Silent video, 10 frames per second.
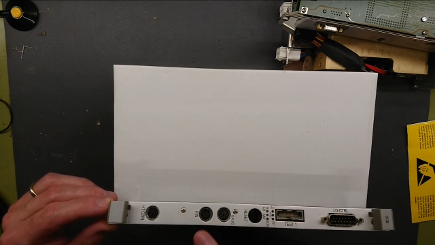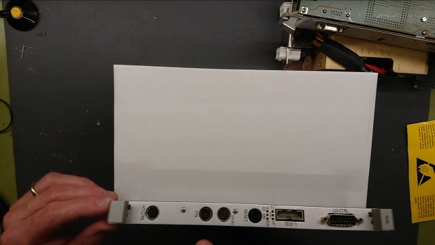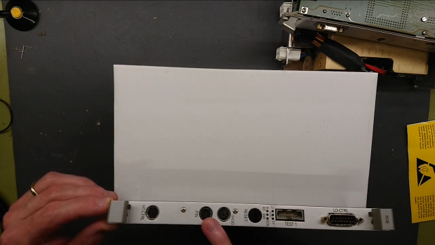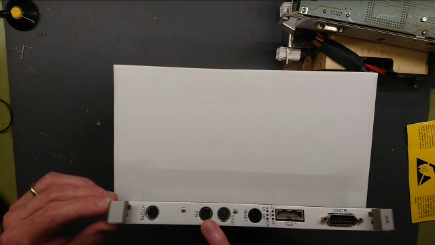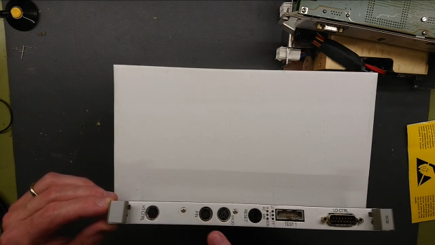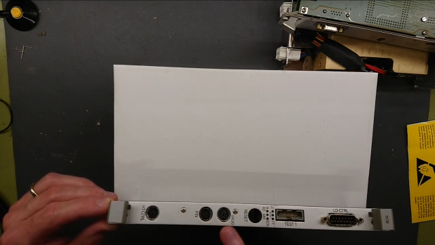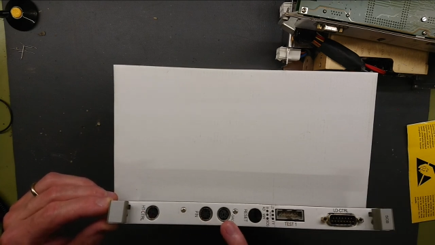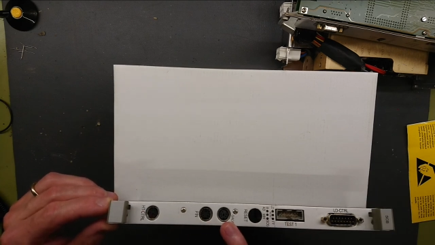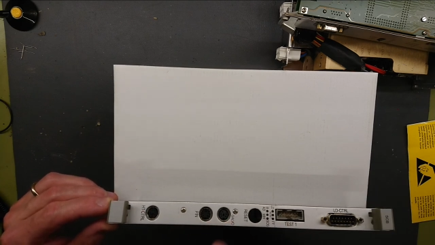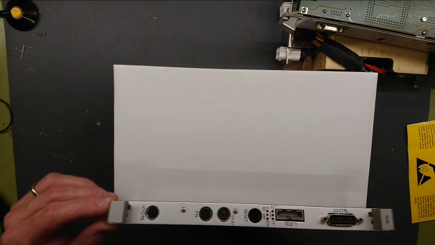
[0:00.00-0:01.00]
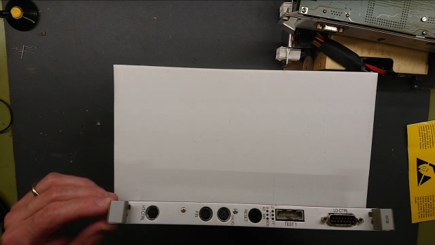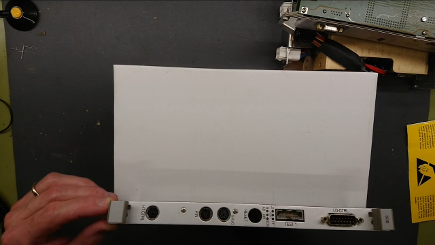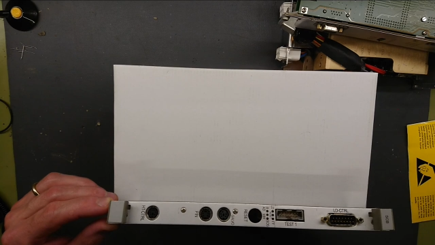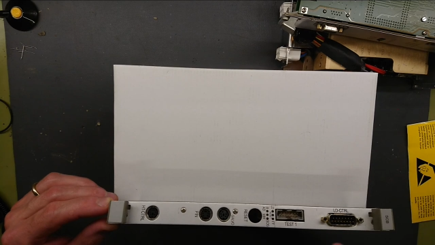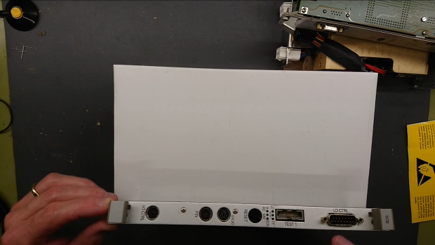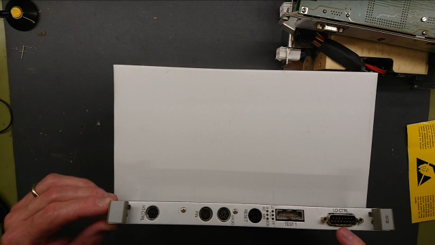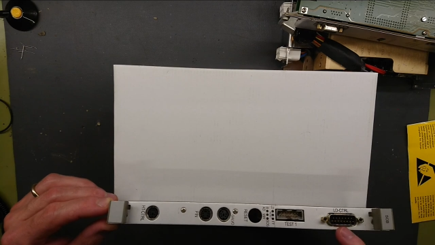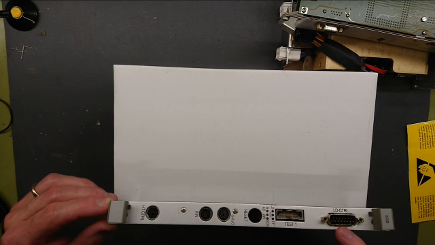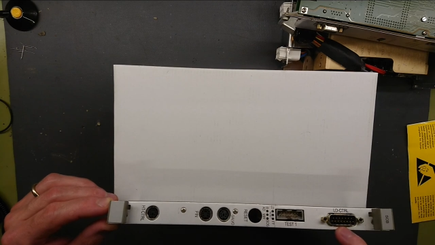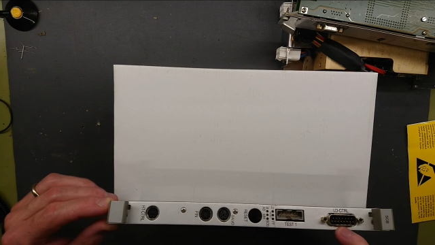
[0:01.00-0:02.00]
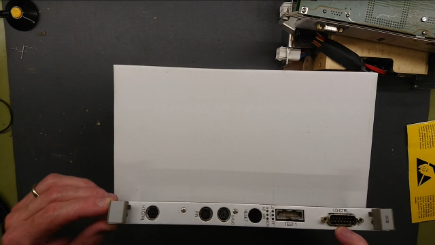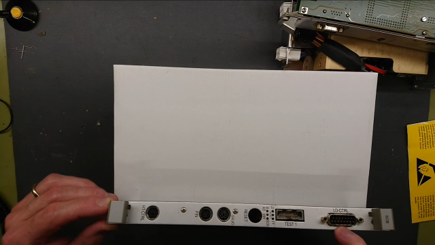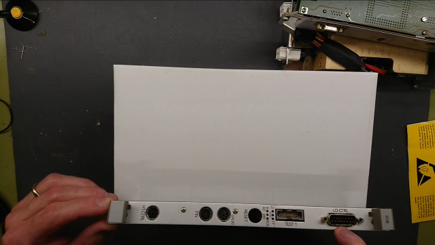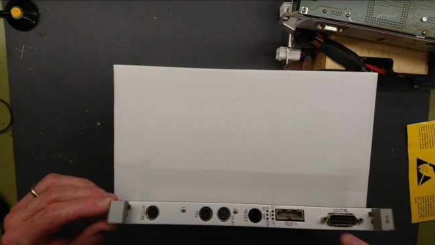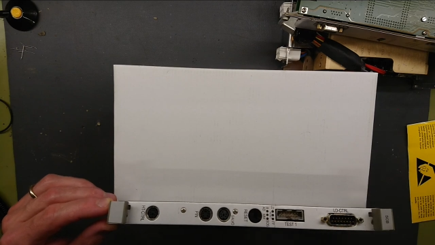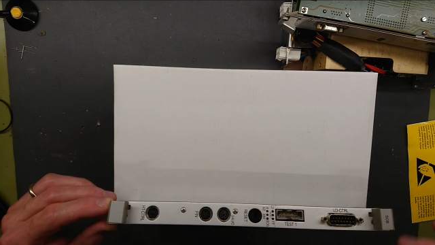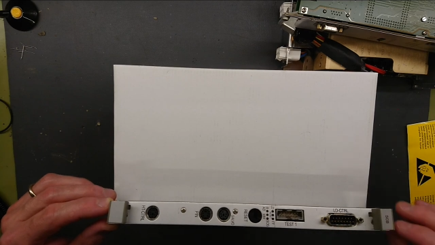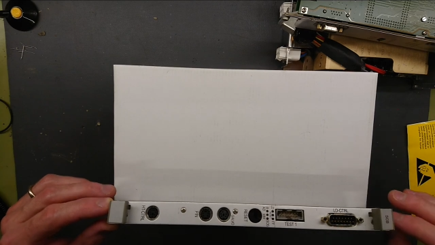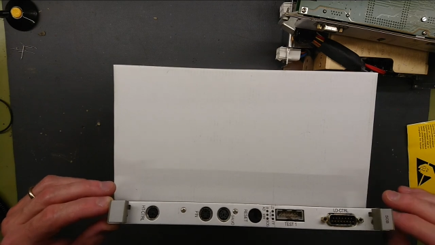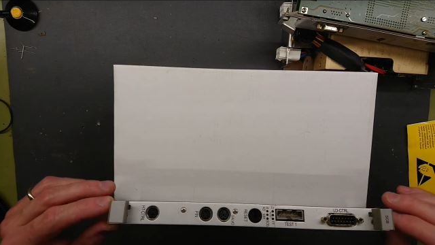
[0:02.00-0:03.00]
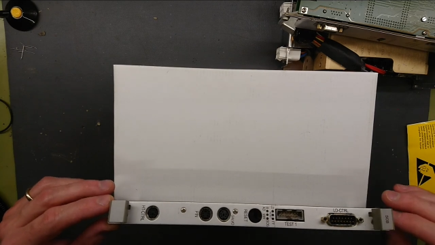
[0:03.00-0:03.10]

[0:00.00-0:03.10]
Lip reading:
No face is visible, so there are no lips to read.